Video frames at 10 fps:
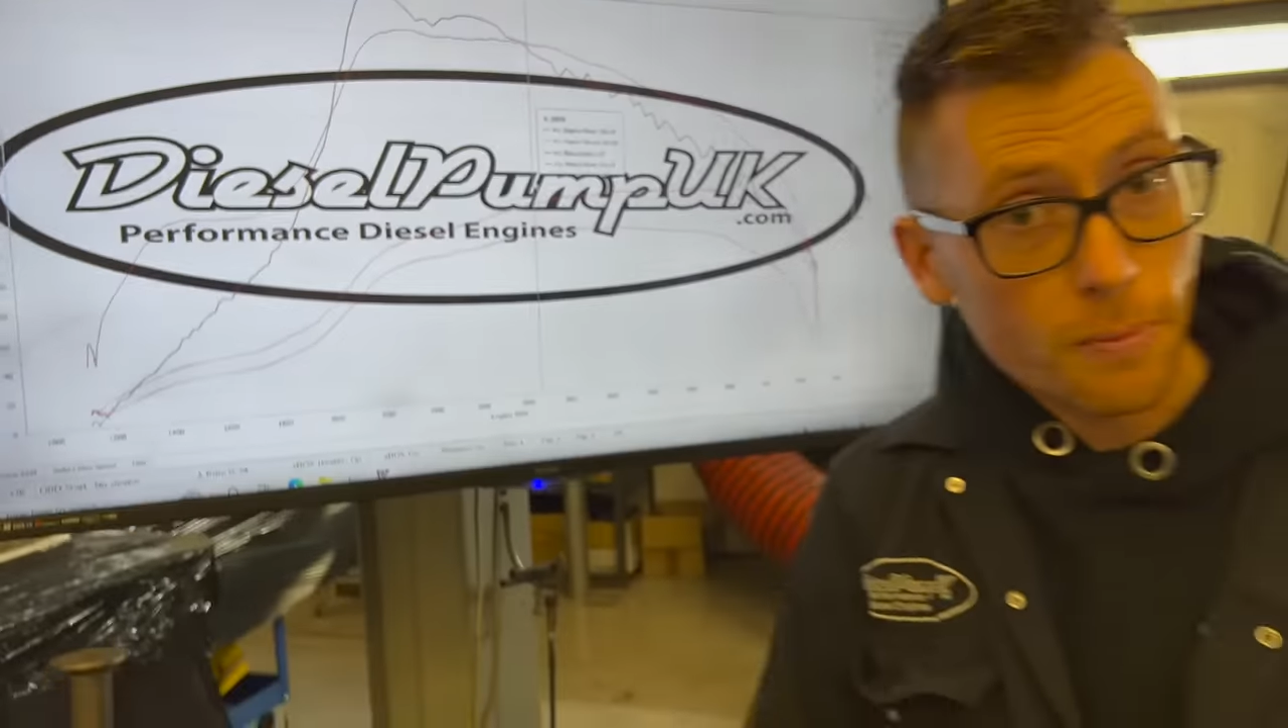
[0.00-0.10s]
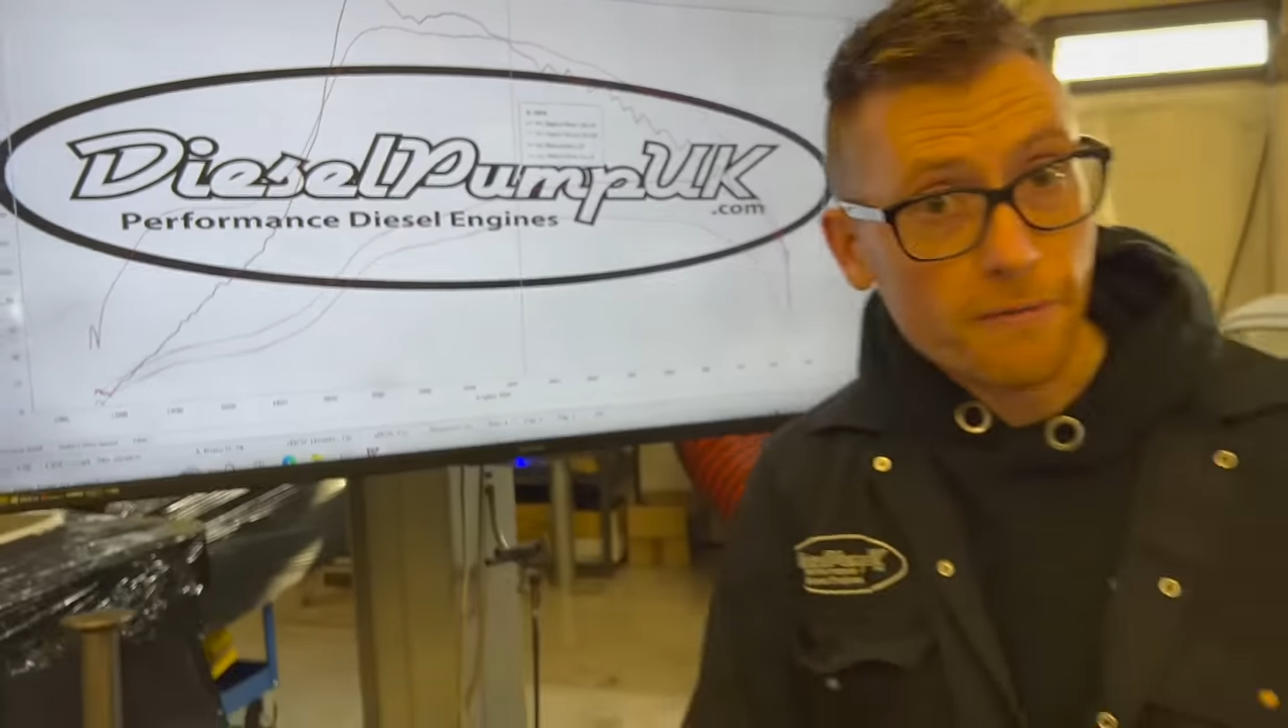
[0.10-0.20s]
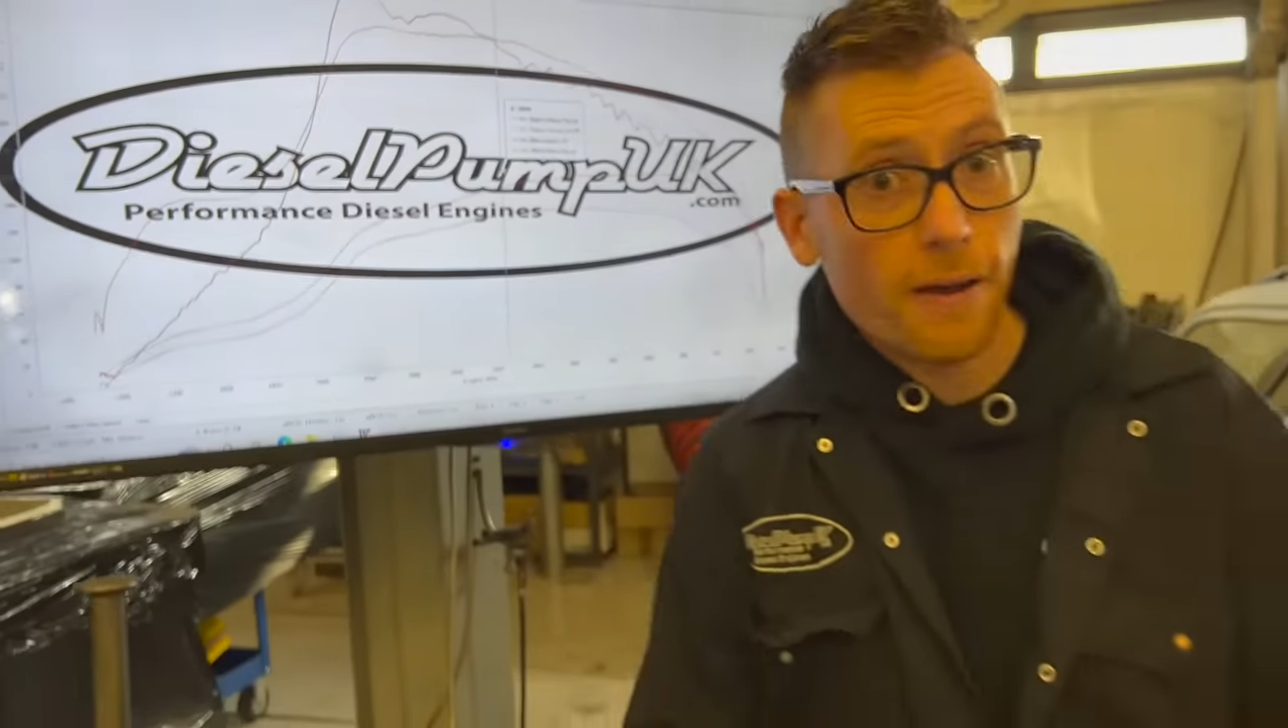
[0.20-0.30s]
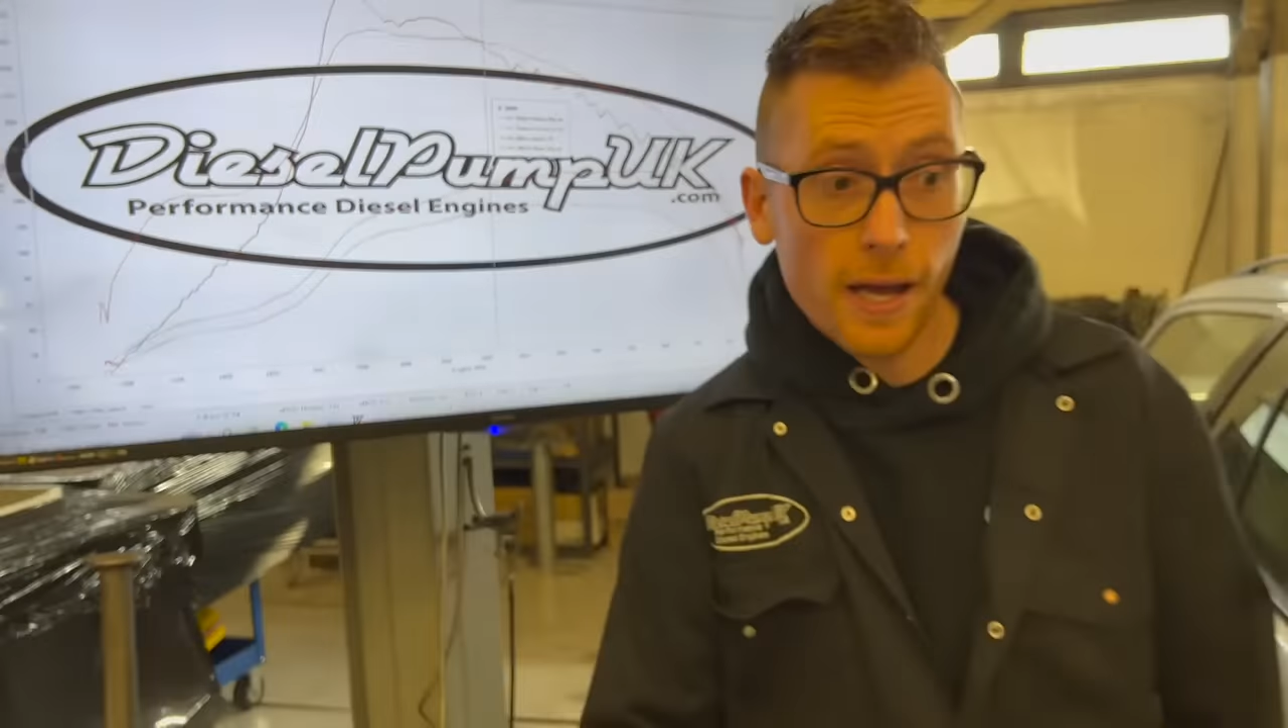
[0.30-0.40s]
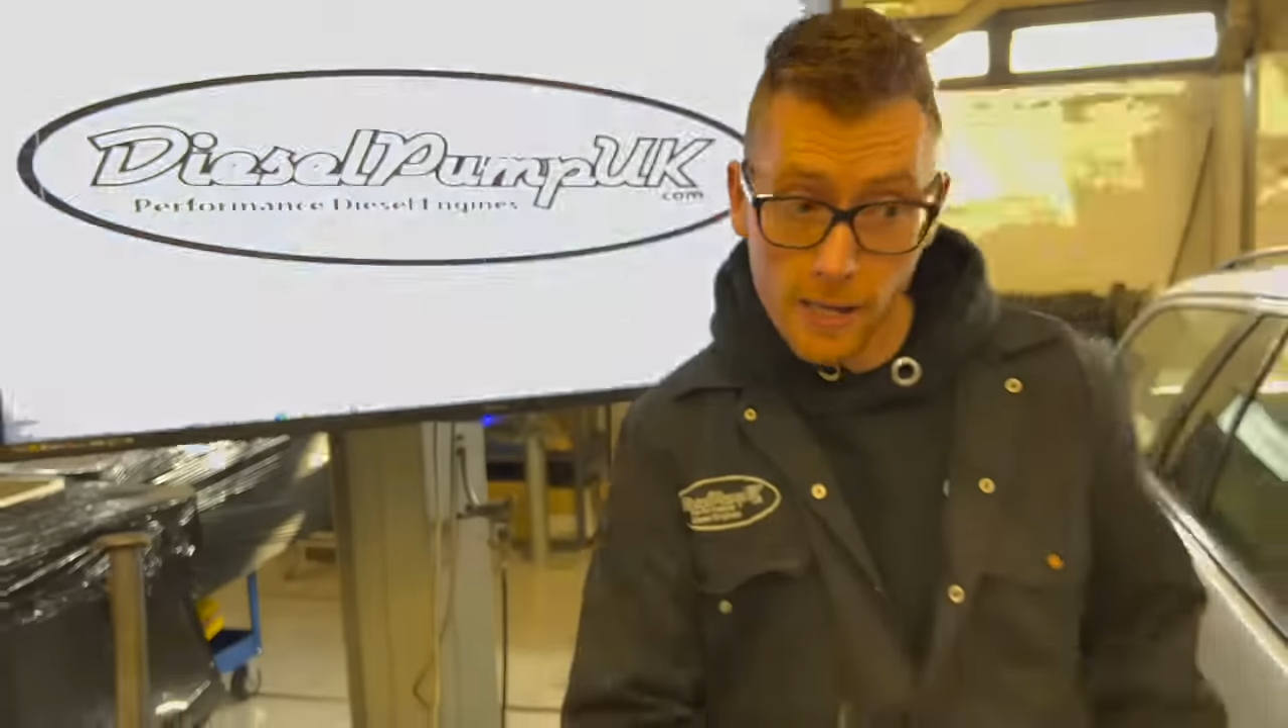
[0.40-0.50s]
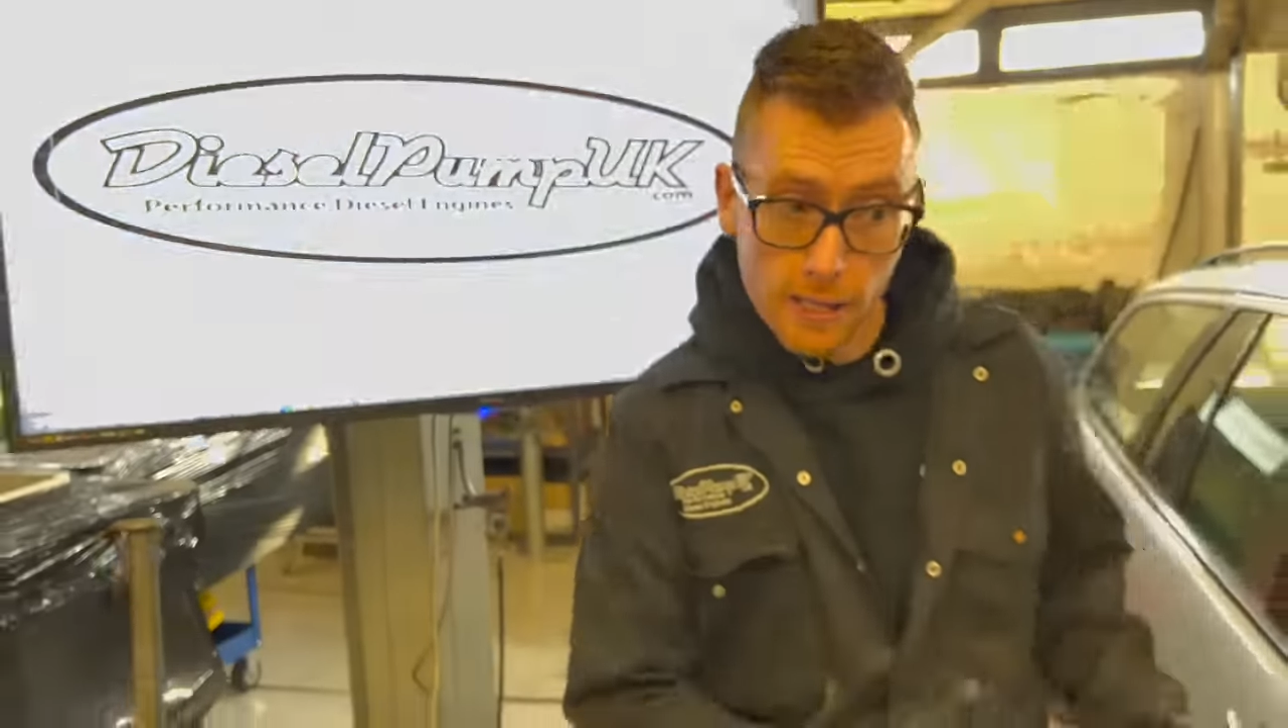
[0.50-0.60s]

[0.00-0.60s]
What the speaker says: be fair.